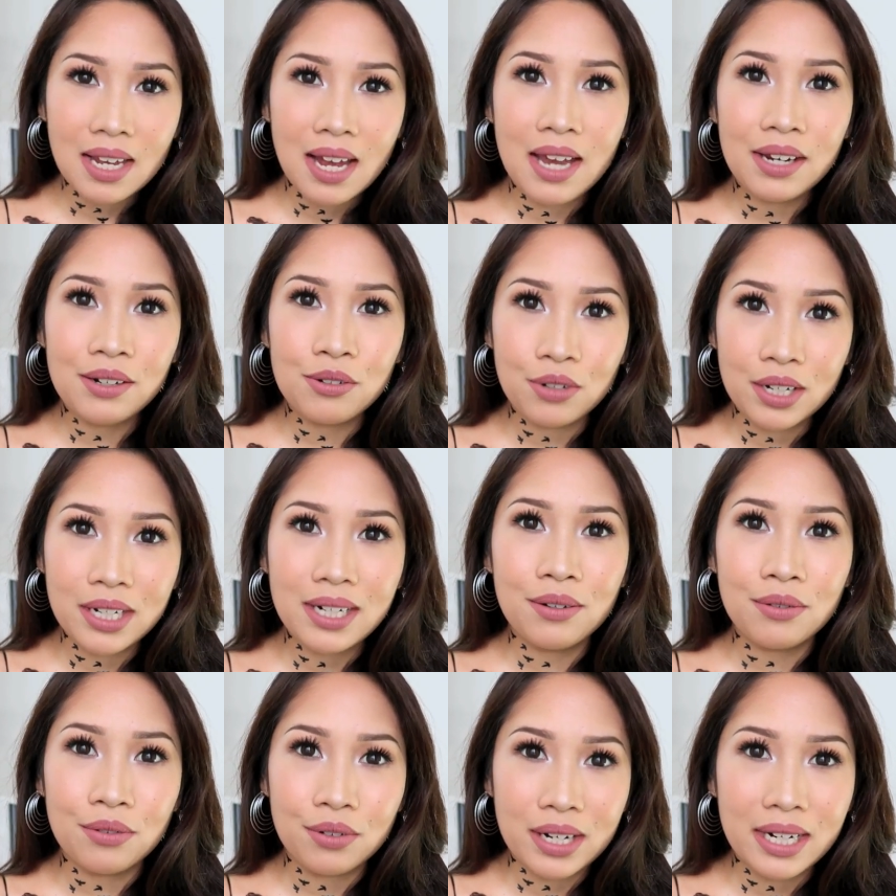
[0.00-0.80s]
I
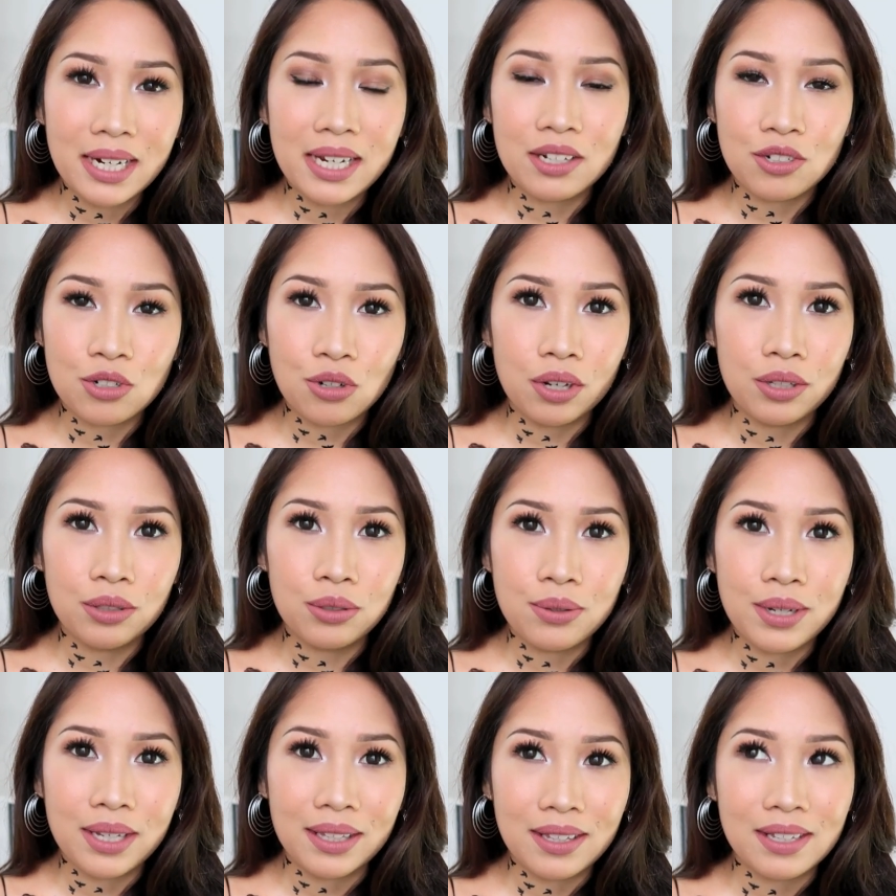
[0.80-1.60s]
really, really enjoy
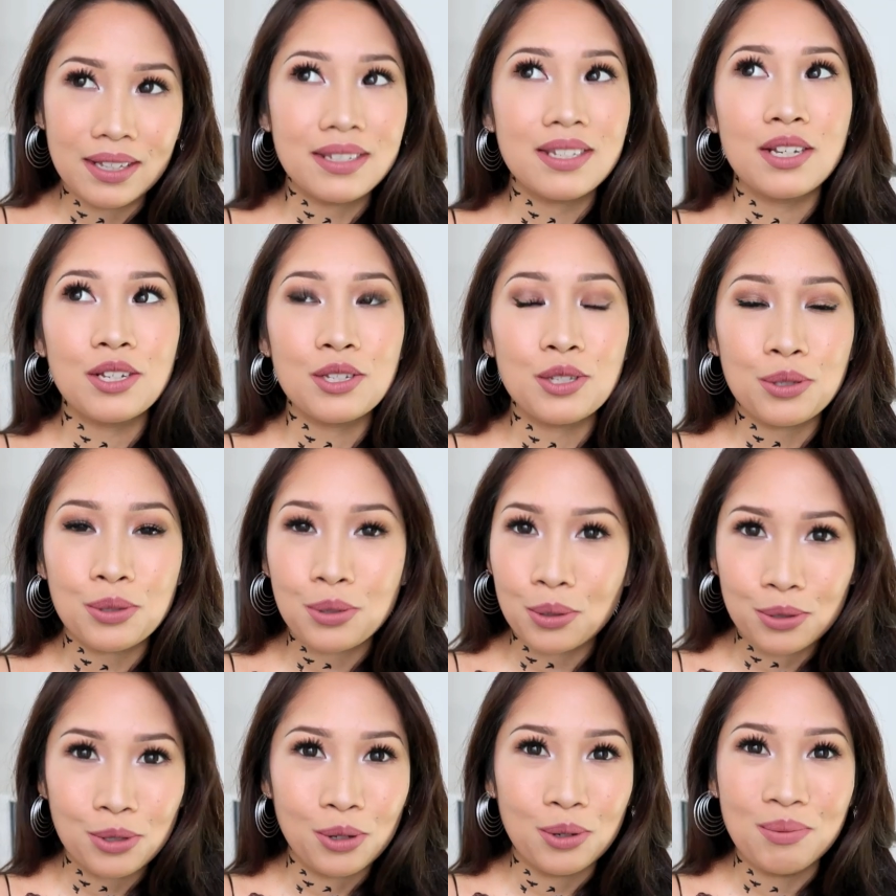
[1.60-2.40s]
doing this
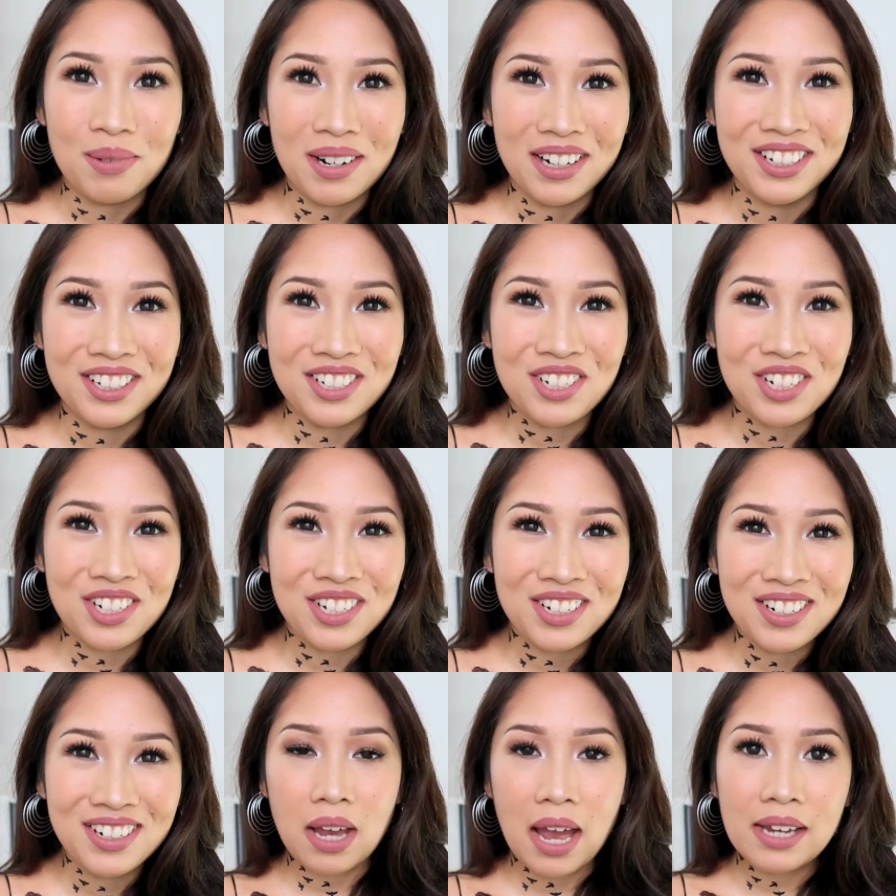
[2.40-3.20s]
so, so much.